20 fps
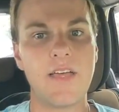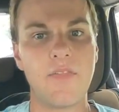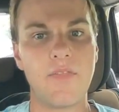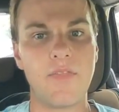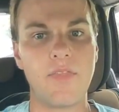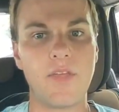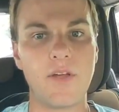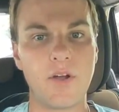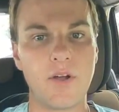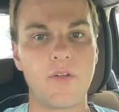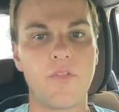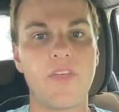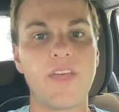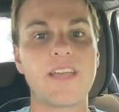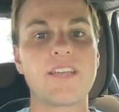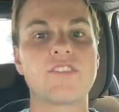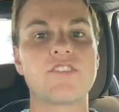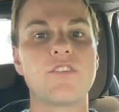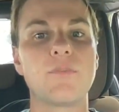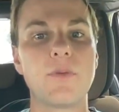there are
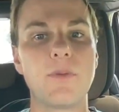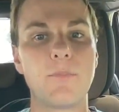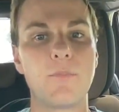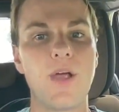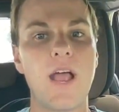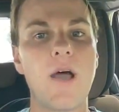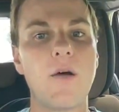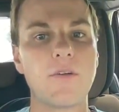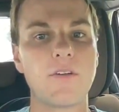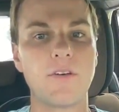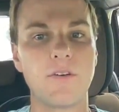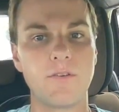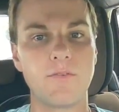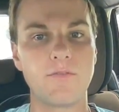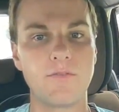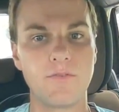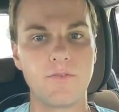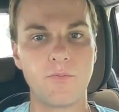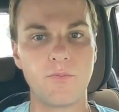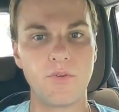things to be proud of
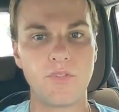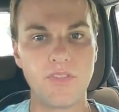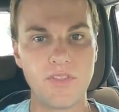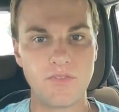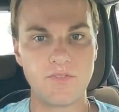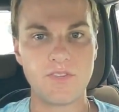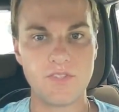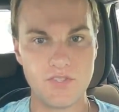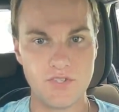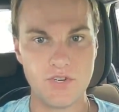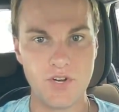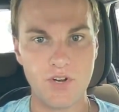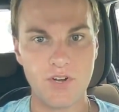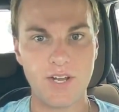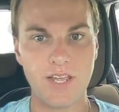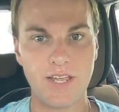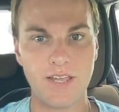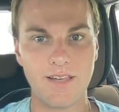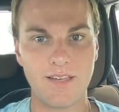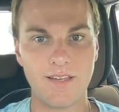within this
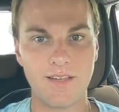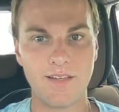journey,